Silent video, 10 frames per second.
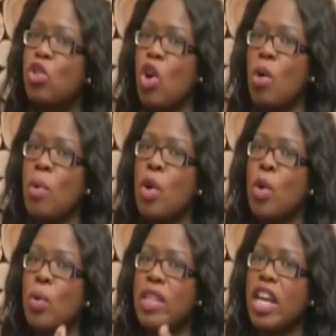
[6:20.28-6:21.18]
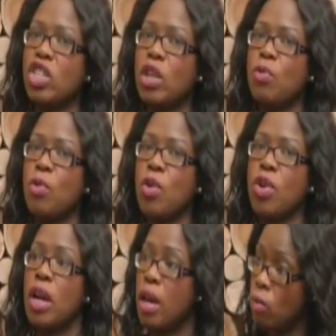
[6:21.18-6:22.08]
job was actually
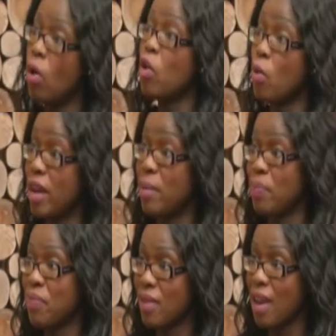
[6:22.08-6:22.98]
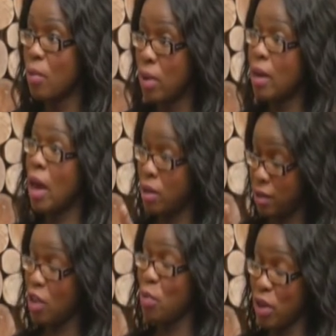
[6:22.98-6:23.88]
for 101. I
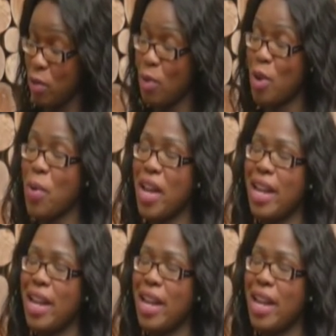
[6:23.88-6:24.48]
started working for 101.